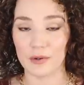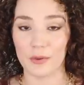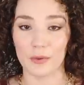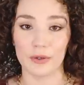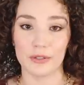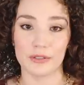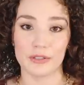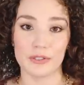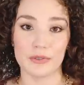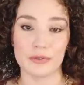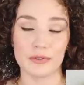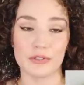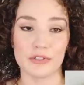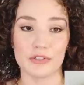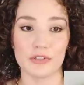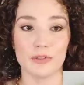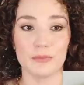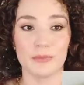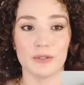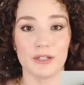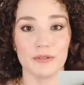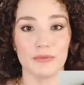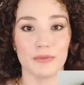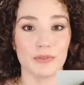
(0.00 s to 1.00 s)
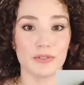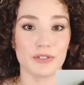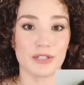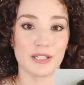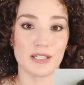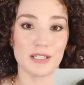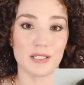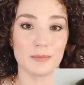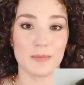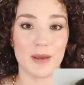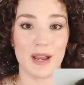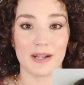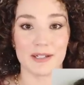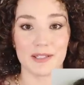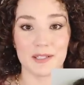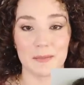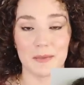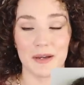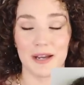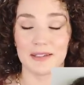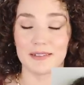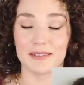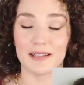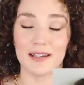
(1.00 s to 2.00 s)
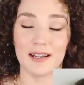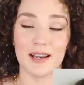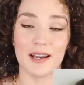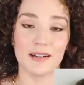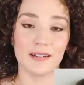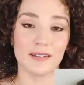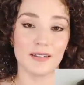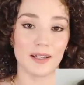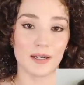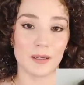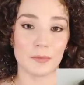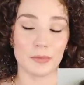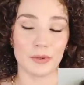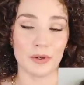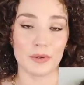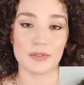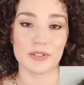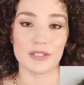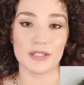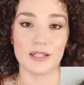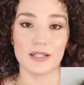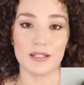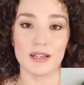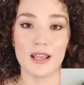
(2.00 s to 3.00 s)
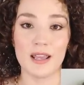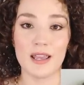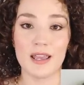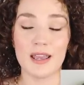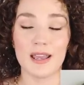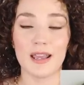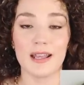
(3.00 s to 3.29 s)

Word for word: or used too many routines back to back that had a lot of protein